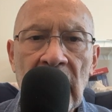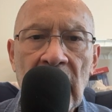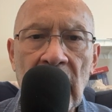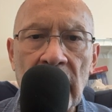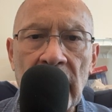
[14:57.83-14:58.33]

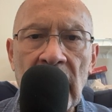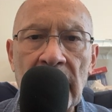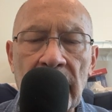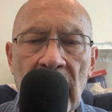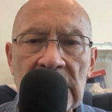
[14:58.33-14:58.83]
are all
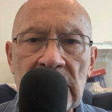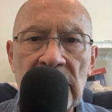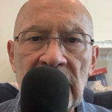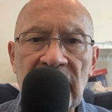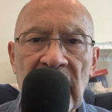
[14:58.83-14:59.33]
approximately
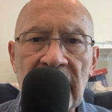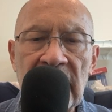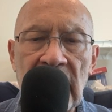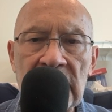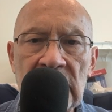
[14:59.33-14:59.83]

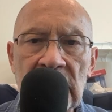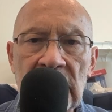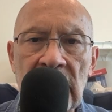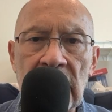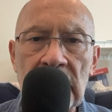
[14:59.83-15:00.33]
5,000
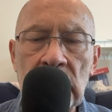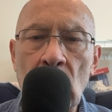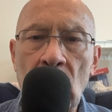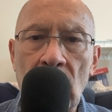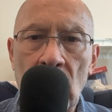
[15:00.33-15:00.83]
years
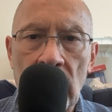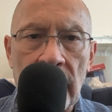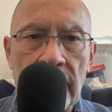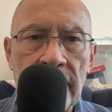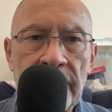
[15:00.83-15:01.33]
or more.
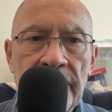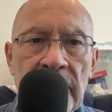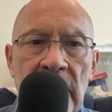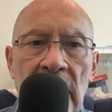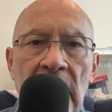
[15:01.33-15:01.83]

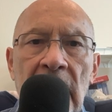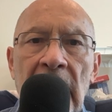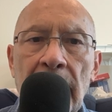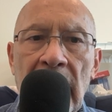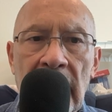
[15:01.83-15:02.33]

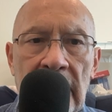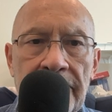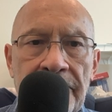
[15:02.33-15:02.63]
Kabbalah.